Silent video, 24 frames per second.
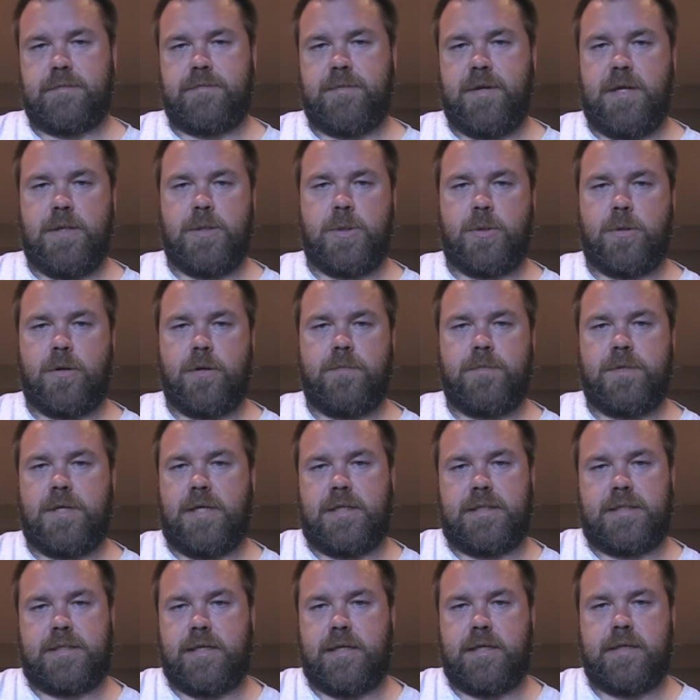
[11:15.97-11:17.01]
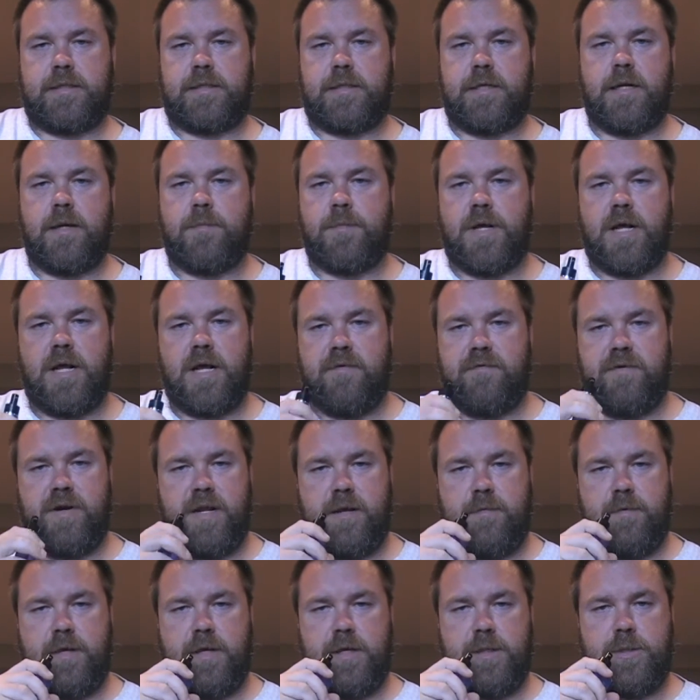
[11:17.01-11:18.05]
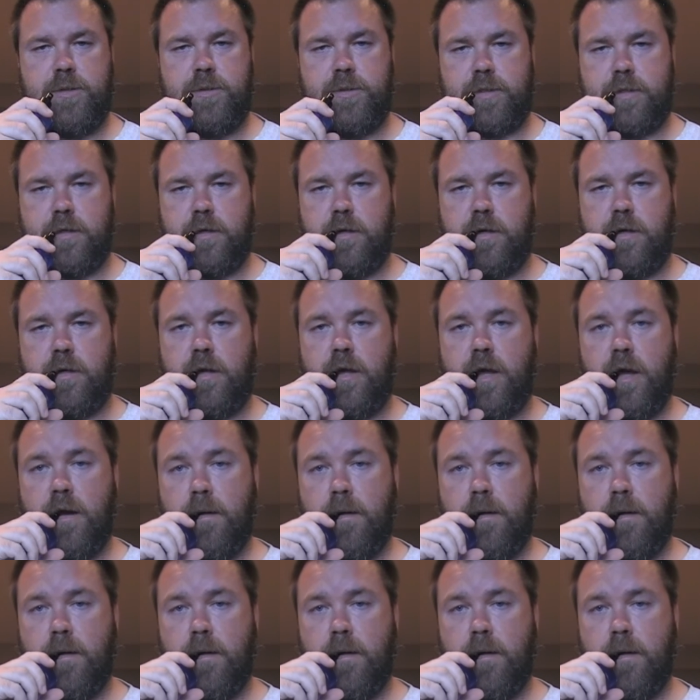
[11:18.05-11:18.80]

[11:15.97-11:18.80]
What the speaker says: being dripped at 6, and I'm not having any issues at all.